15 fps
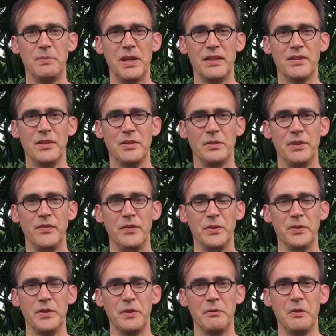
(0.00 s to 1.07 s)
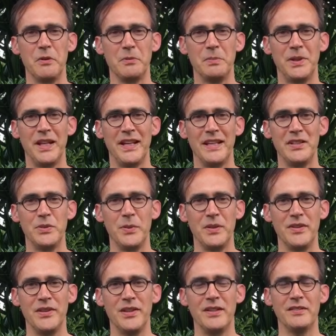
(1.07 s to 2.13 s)
being told if you're in the wrong place when
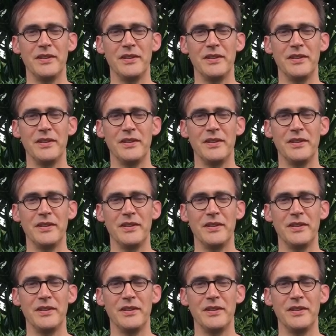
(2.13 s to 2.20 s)
you think